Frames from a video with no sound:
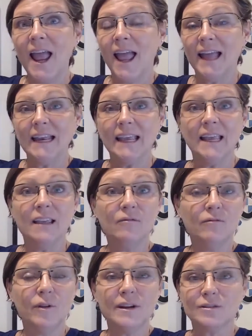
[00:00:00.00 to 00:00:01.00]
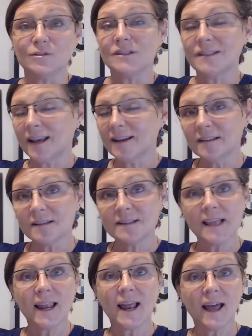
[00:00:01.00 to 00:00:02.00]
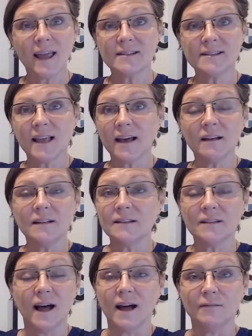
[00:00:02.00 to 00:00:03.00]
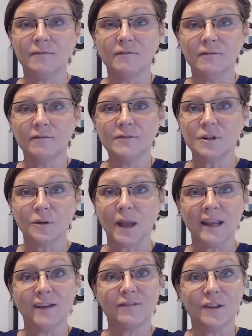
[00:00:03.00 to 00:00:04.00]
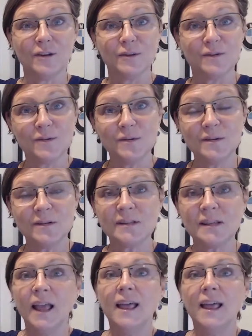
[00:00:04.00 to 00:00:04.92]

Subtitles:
any invoice or sales that I sell to any of the new students,